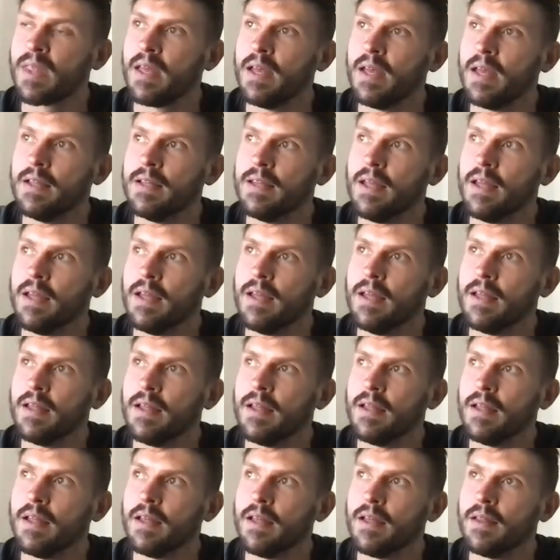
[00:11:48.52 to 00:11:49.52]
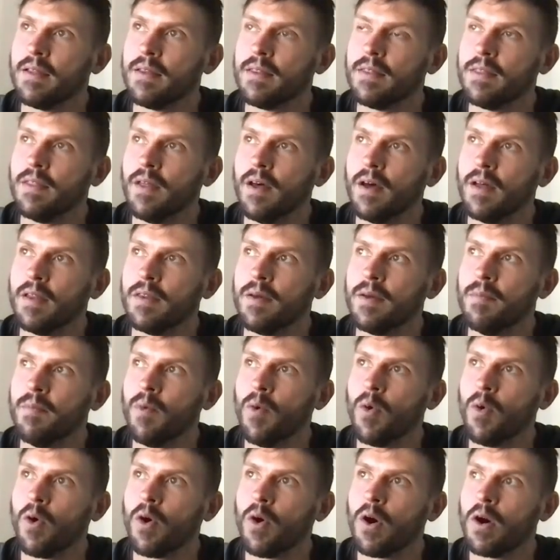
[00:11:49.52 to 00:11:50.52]
it the
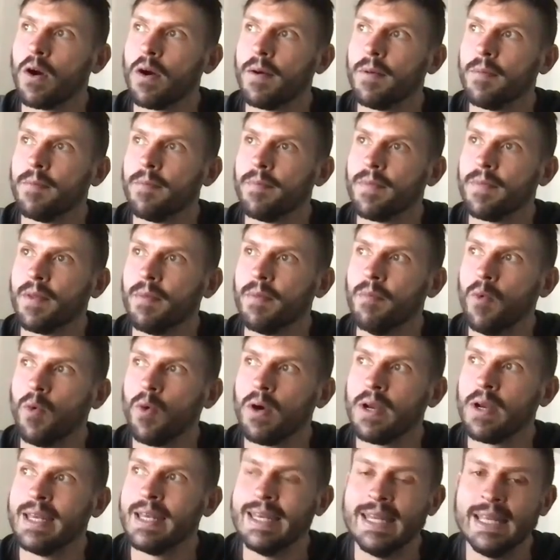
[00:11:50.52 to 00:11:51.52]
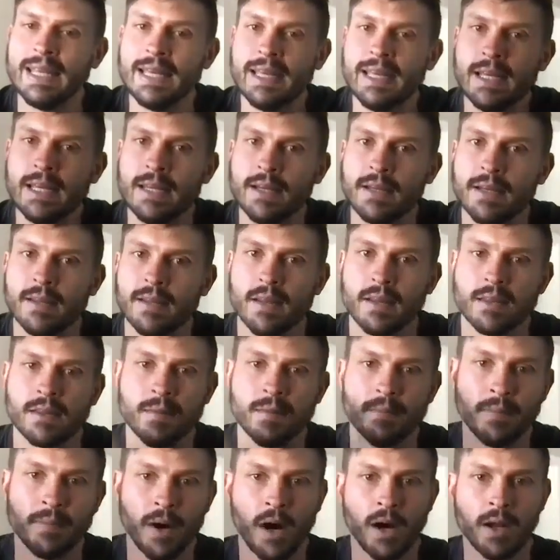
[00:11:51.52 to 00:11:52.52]
more need that the
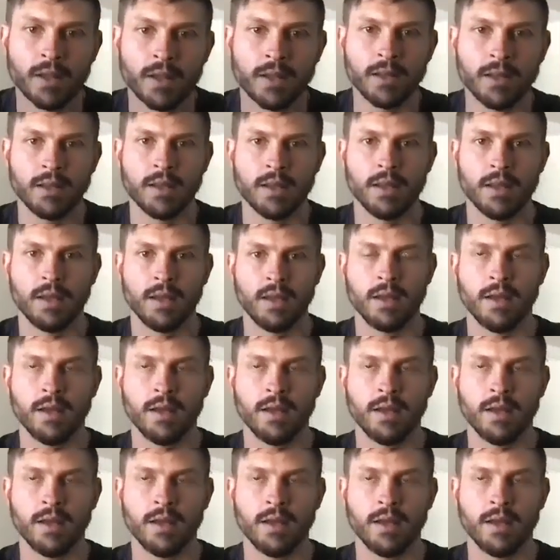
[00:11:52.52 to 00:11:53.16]
body